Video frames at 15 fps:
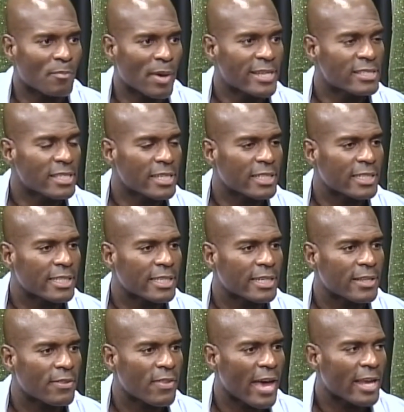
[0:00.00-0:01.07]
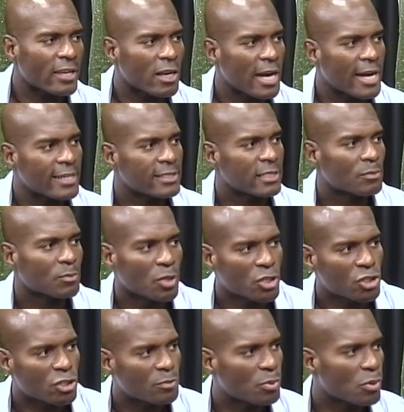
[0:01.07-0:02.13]
basically, uh, that constant
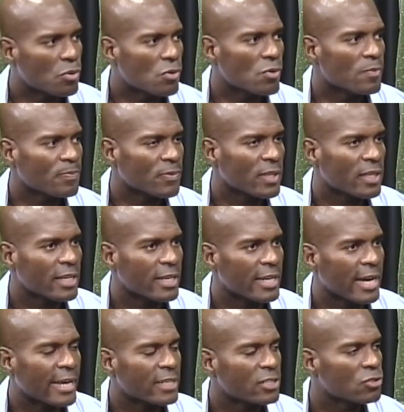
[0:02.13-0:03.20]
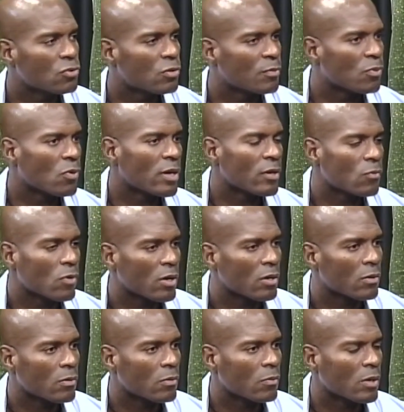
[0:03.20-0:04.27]
push and pull mm-hmm. got us to a point where
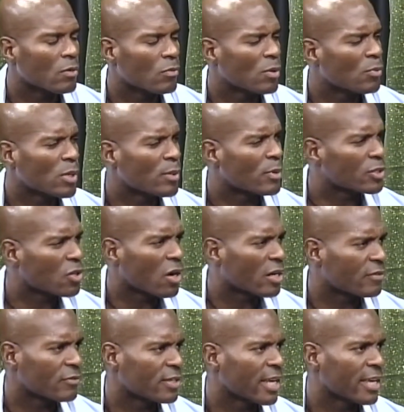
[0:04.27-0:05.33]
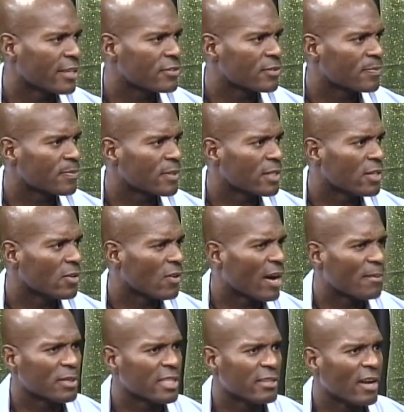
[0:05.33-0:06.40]
we, we, weren't talking for days. Mm. You know, I mm.
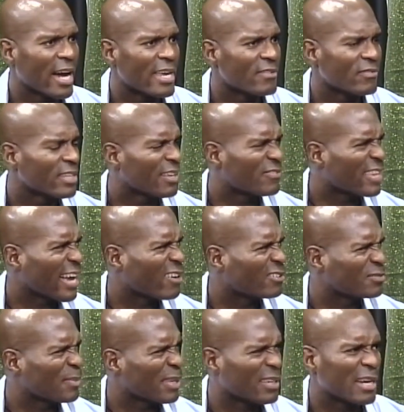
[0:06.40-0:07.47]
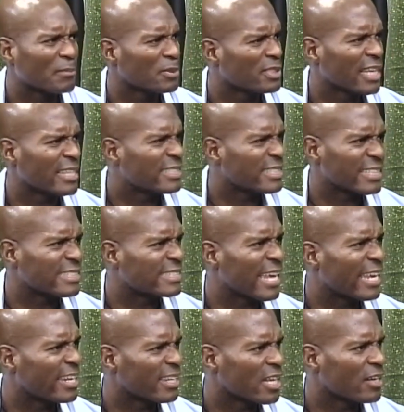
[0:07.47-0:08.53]
believe I even left the house maybe a couple days because I just
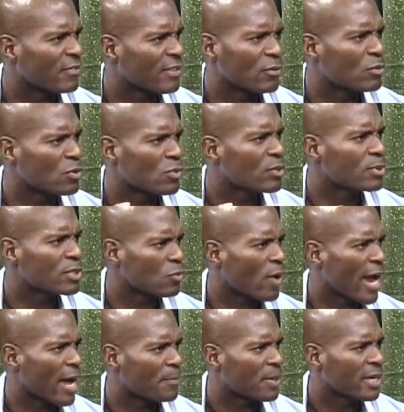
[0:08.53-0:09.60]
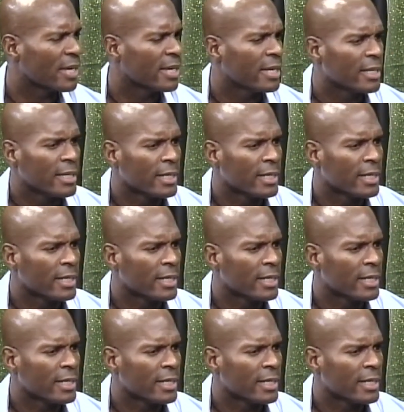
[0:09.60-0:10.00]
had enough. It was, it was a wrap. Mm-hmm.